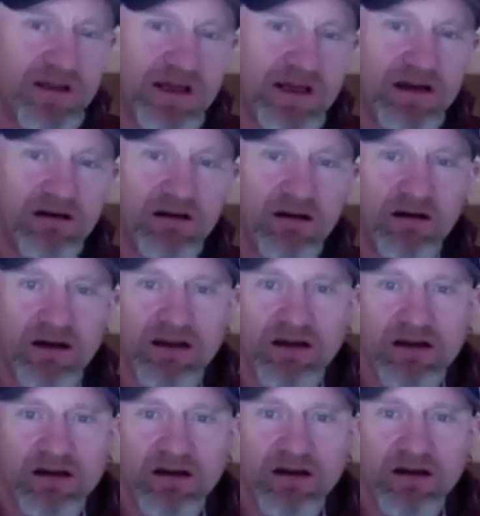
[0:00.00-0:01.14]
they don't like
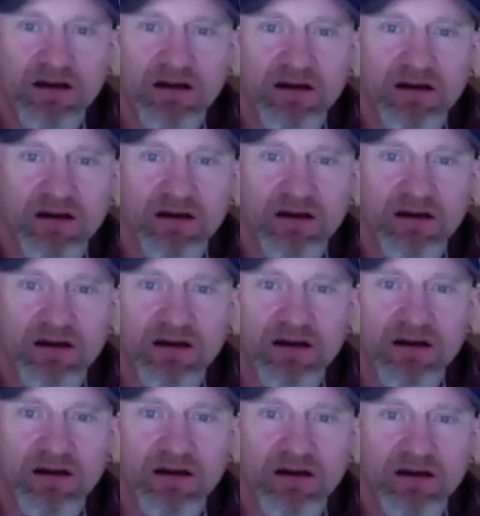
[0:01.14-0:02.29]
about a
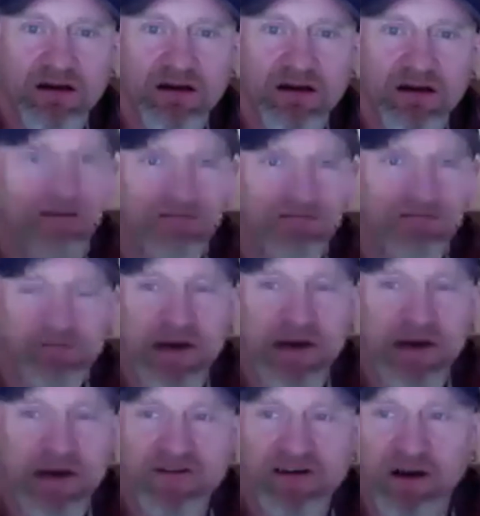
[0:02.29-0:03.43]
woman that they respect for
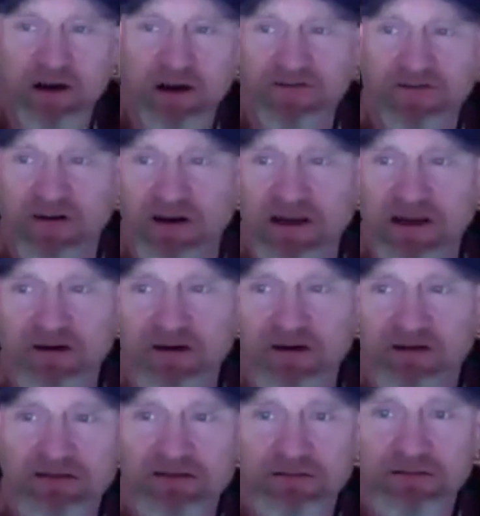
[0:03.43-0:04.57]
no fucking good reason.
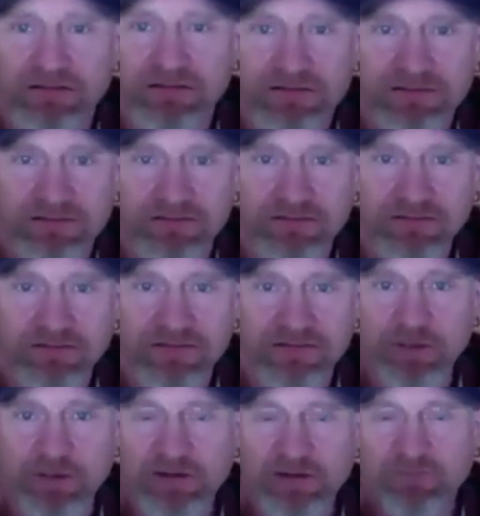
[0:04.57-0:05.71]
She
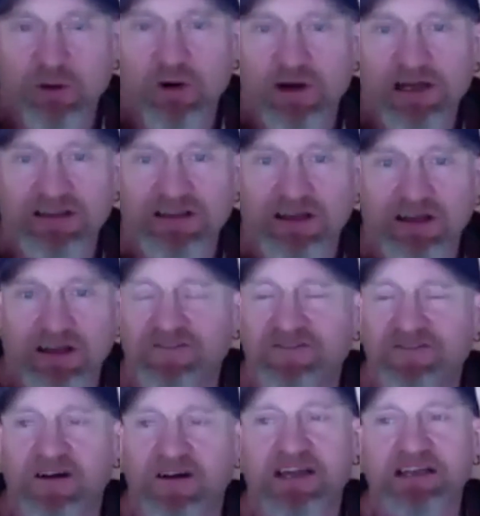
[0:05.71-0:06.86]
was born into the lucky
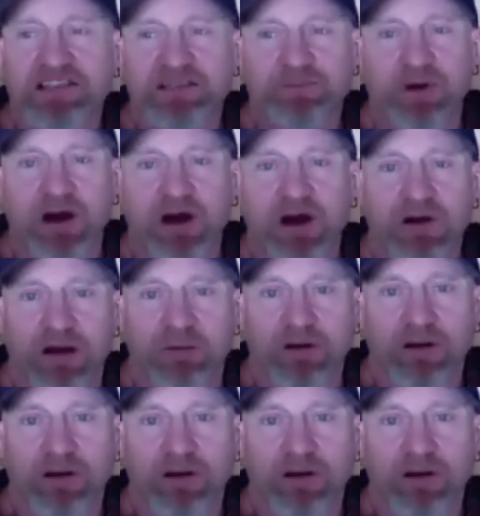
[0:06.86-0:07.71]
fucking sperm club.